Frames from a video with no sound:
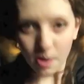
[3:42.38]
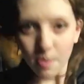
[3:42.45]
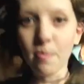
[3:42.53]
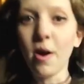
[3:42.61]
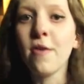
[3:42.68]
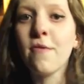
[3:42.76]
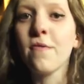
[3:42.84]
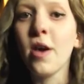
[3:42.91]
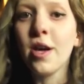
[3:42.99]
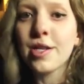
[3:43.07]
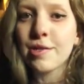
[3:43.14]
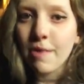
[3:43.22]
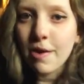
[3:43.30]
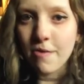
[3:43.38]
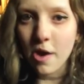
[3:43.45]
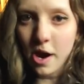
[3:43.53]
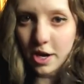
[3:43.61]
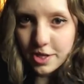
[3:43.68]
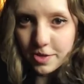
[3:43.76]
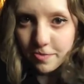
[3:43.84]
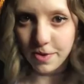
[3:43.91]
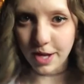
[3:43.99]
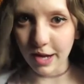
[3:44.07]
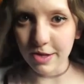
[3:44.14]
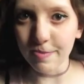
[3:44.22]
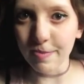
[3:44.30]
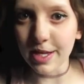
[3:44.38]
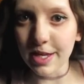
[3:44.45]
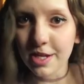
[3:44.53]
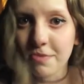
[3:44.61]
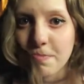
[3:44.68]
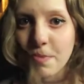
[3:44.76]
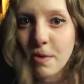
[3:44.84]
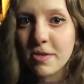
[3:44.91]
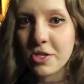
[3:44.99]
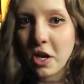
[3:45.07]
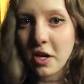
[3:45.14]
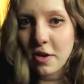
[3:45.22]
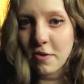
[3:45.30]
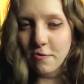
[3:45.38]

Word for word: My first favourite item would have to be this bomber jacket